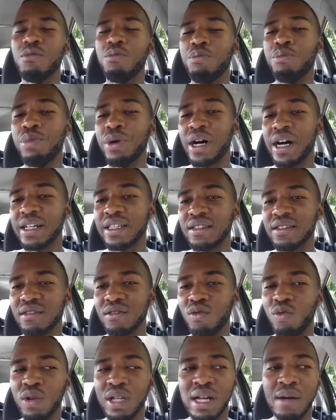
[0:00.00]
But
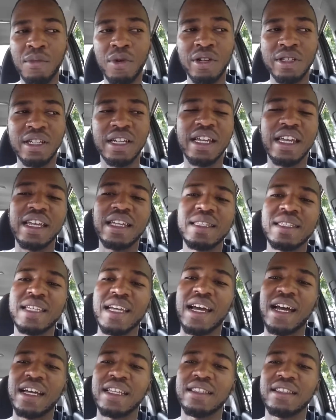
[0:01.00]
what I'm gonna
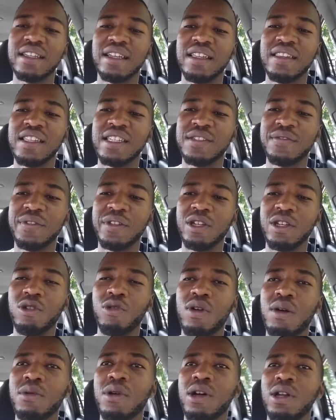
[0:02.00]
hint at in this video,
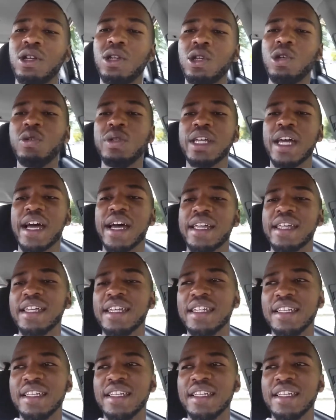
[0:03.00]
what I'm gonna allude at,